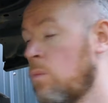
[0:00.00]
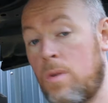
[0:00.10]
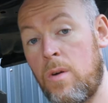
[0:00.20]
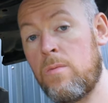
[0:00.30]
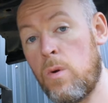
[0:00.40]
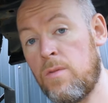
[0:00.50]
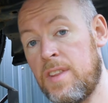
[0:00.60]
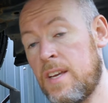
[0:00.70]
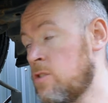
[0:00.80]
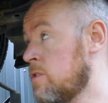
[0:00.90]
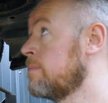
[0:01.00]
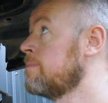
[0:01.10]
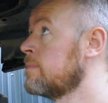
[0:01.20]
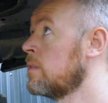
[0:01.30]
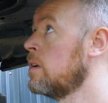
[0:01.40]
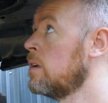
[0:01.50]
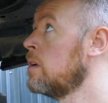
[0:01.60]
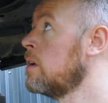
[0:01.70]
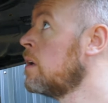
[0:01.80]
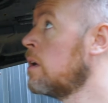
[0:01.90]
without moving the engine,
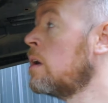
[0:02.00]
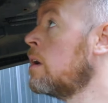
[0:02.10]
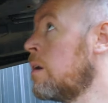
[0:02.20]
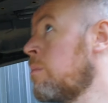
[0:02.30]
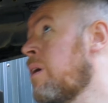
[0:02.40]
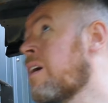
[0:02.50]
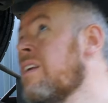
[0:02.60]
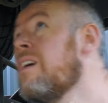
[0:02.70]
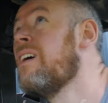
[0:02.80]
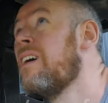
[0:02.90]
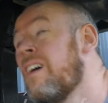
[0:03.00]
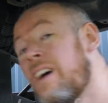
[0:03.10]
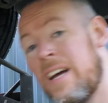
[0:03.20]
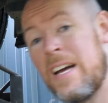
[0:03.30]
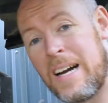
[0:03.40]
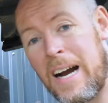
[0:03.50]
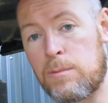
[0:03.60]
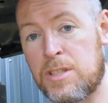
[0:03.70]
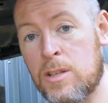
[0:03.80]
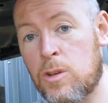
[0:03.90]
but
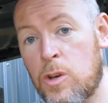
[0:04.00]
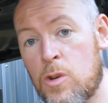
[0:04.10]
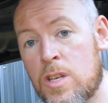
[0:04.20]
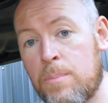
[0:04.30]
I'm still going to use